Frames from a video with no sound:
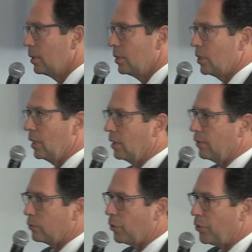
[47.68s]
She
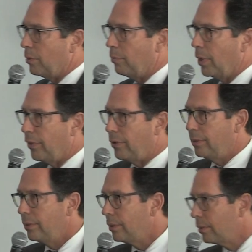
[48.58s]
lives with her
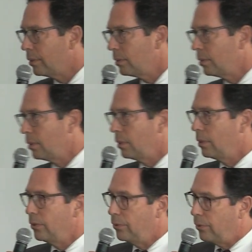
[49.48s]
mother,
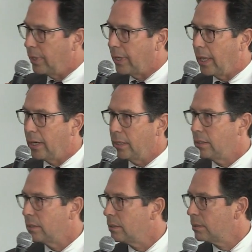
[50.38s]
drug
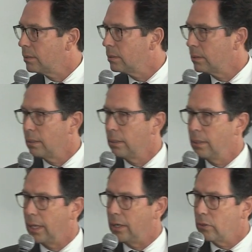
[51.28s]
addict,
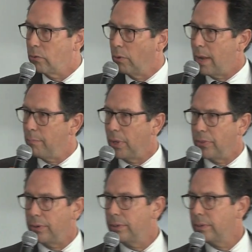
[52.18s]
and her
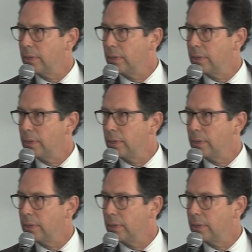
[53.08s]
grandmother,